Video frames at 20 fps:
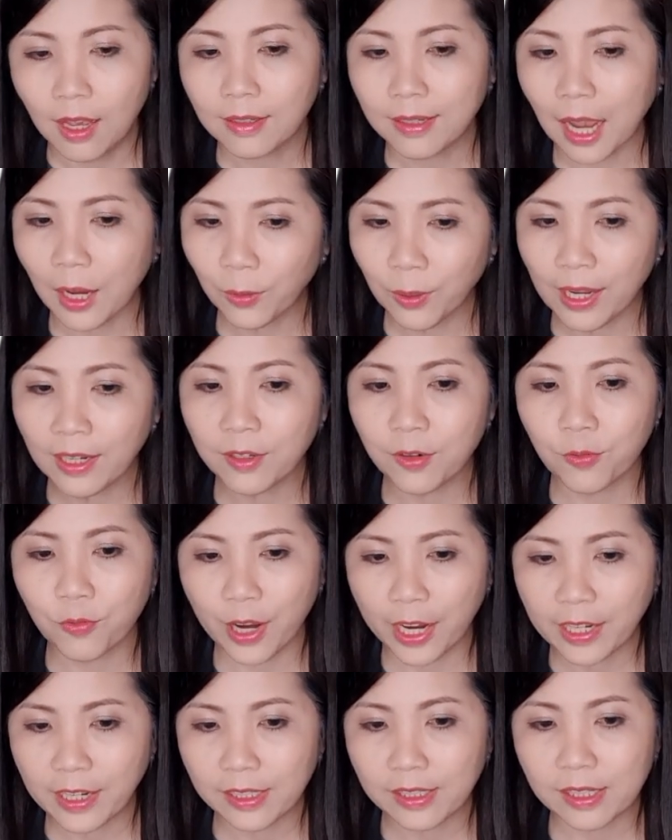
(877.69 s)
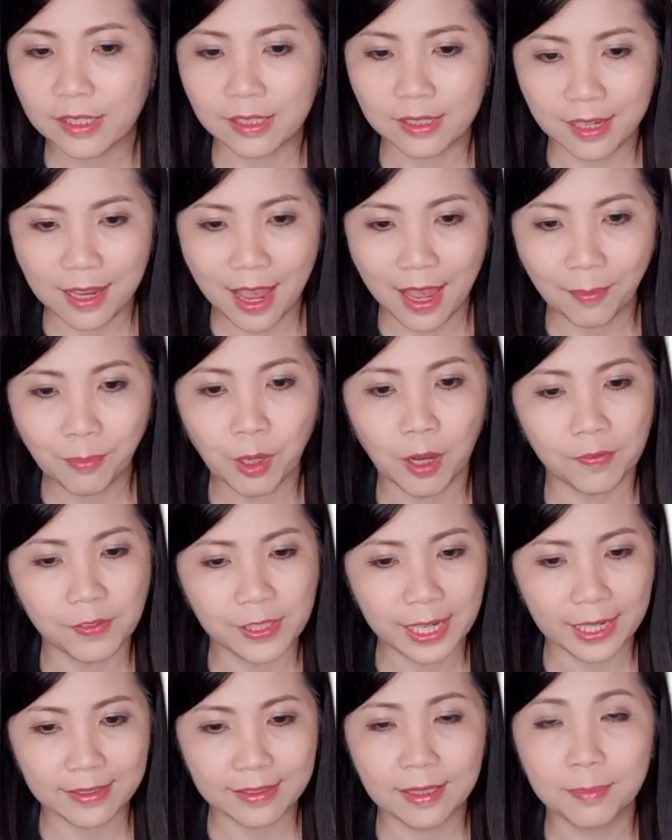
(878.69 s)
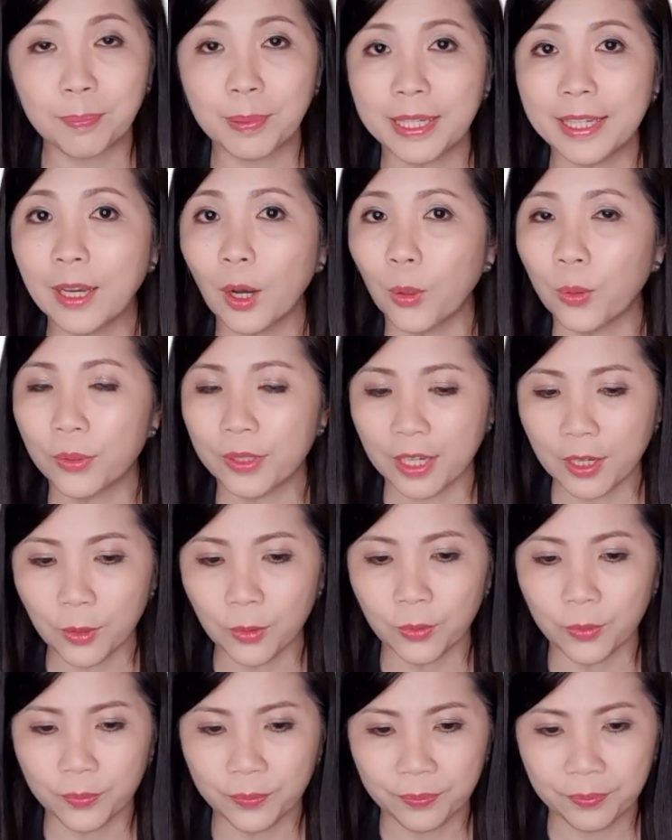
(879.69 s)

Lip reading: Calculate the radius in cm of sector POQ.